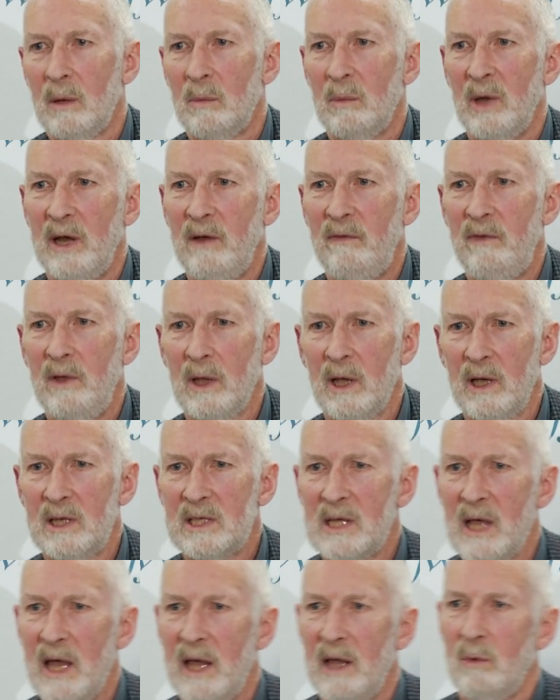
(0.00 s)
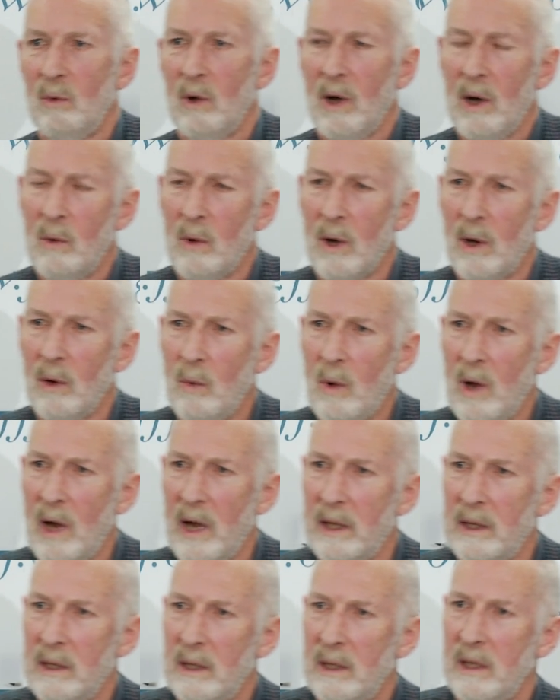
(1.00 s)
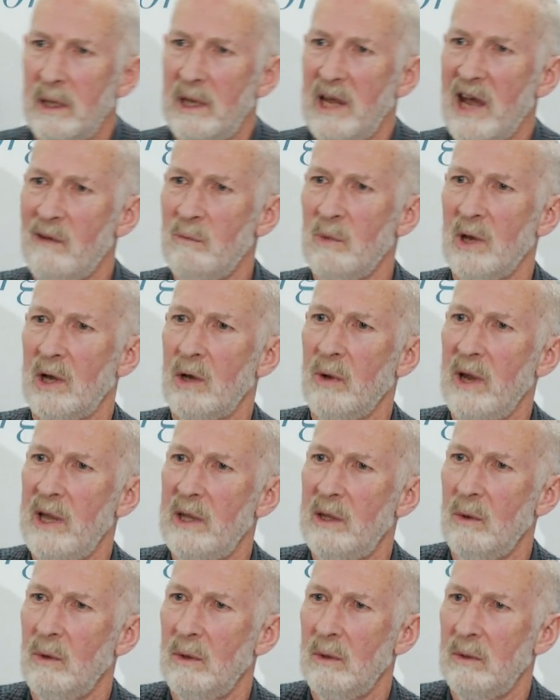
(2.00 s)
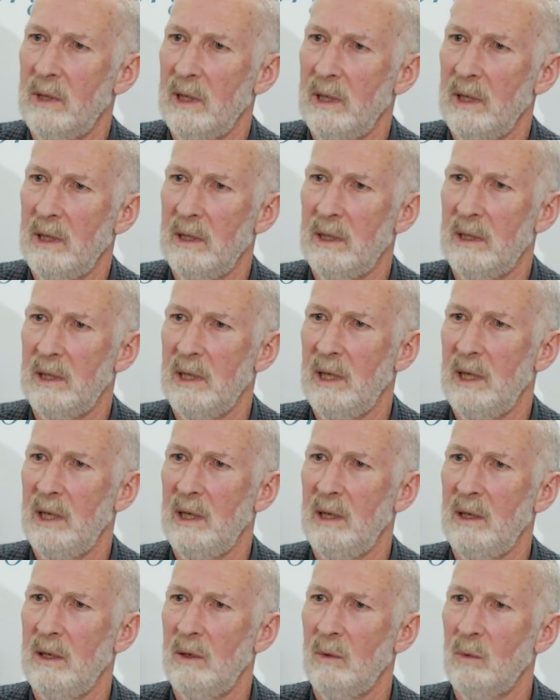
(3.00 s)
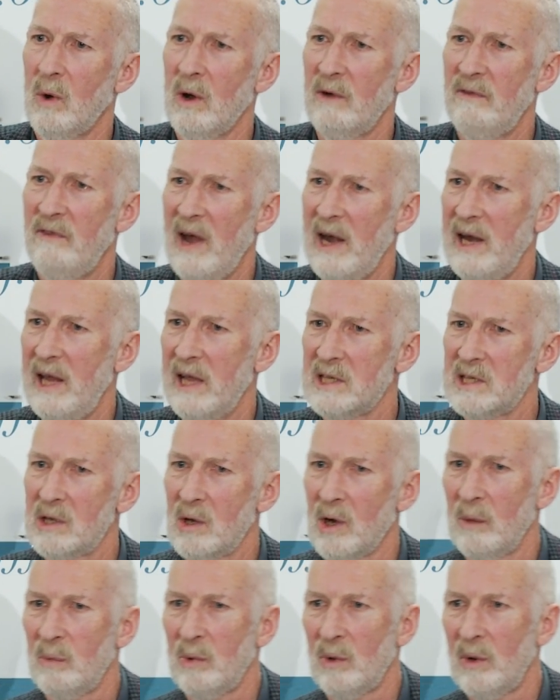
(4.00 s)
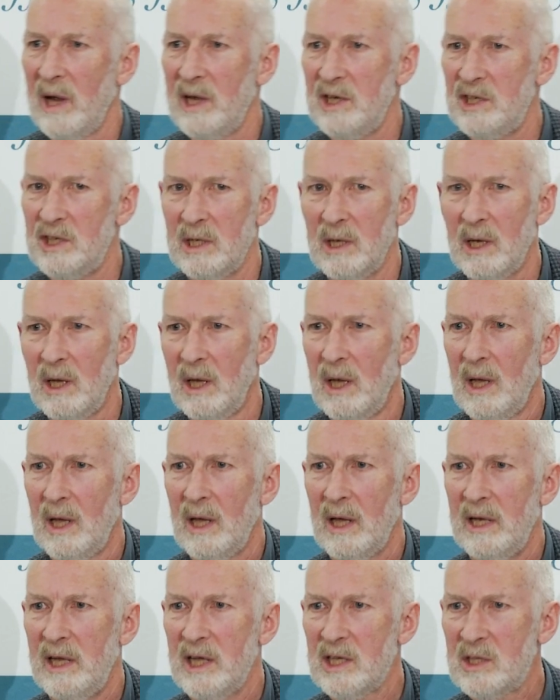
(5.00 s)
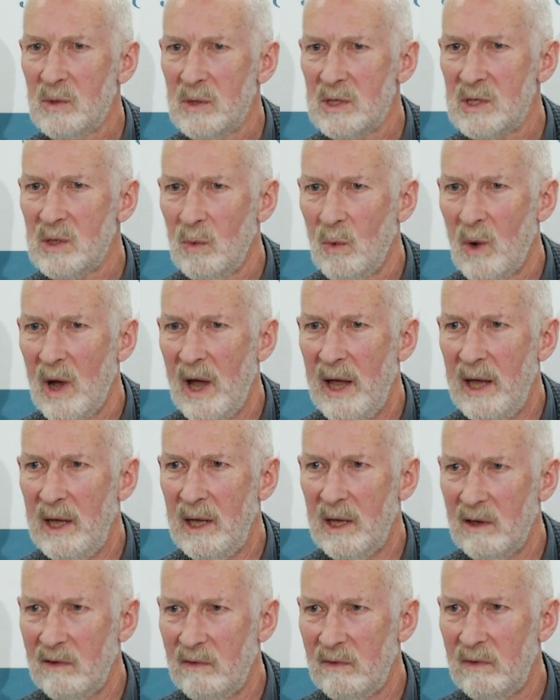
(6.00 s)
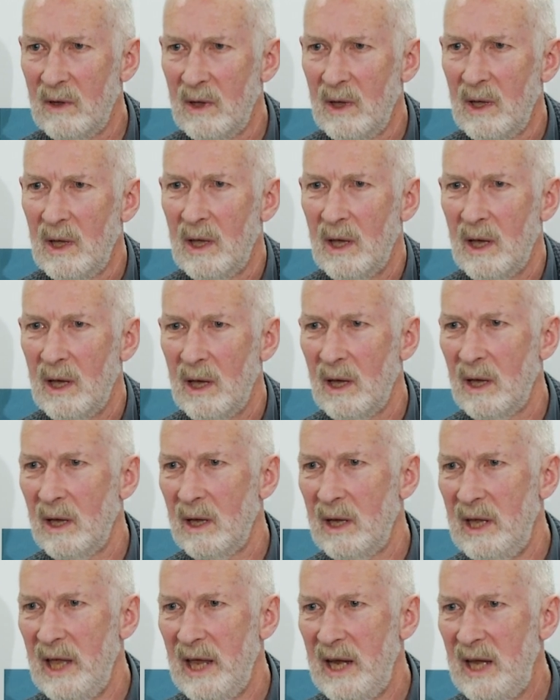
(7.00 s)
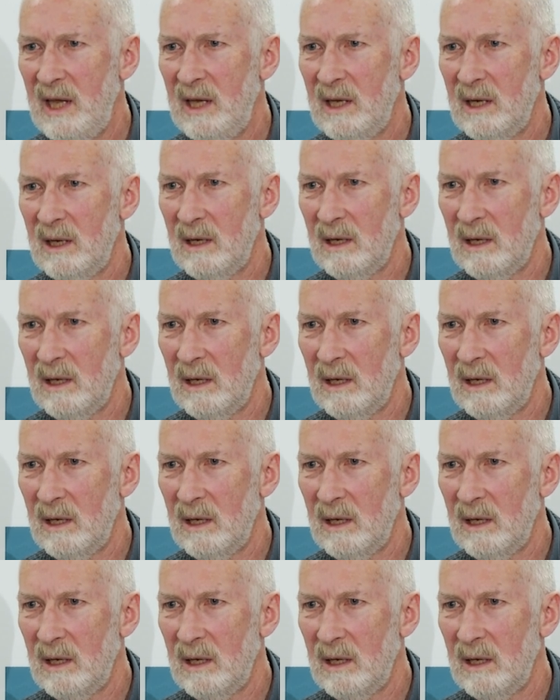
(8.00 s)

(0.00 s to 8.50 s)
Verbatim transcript: But if you look, say, in World War I, the government created the, the, the War Finance Corporation. And this was a way of uh, getting